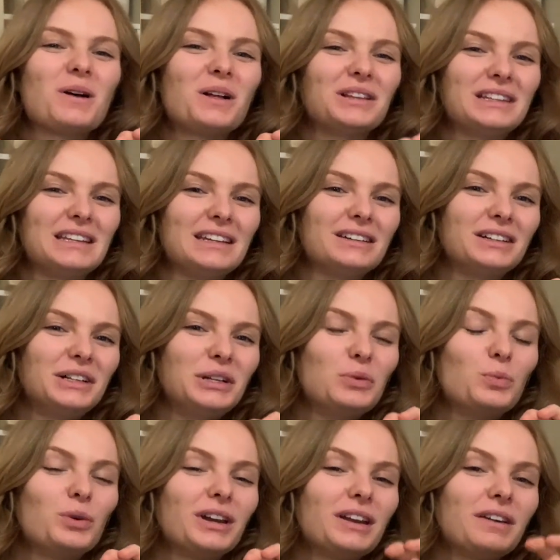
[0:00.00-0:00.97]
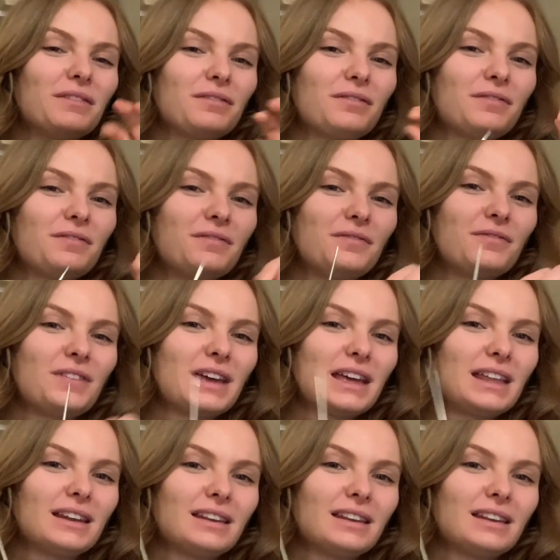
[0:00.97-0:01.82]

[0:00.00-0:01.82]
needle wouldn't fit,